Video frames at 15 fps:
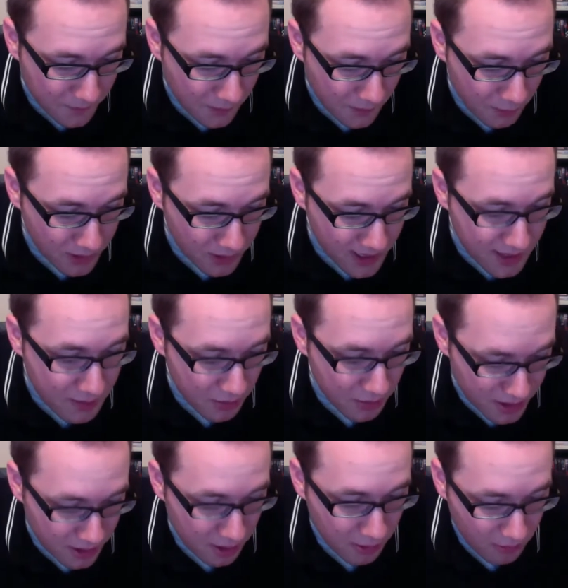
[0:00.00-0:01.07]
when he
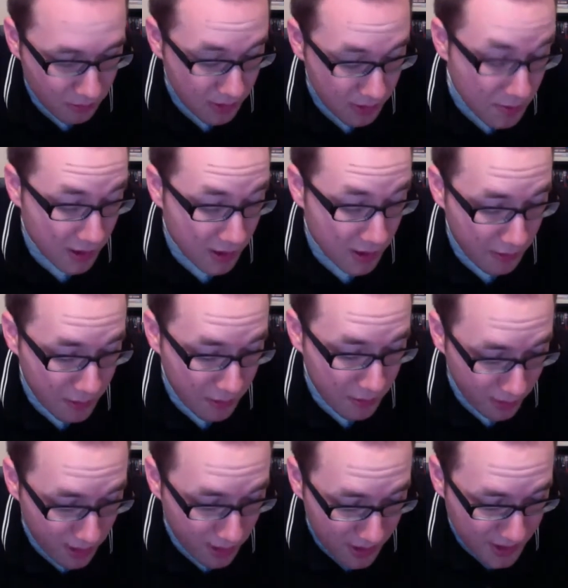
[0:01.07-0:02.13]
went out with
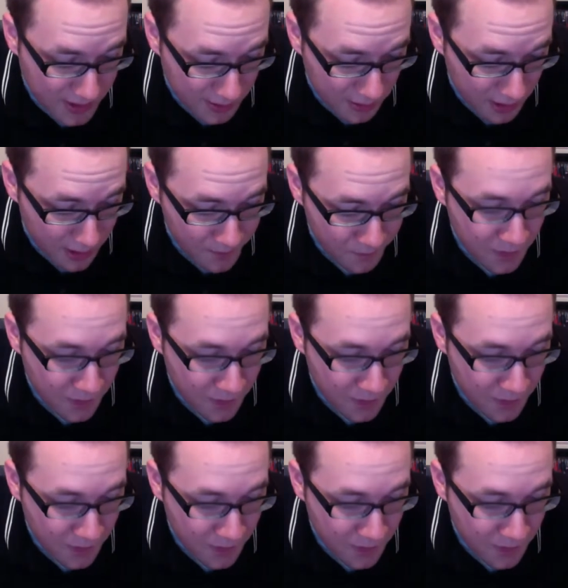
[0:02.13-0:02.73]
Maria, basically.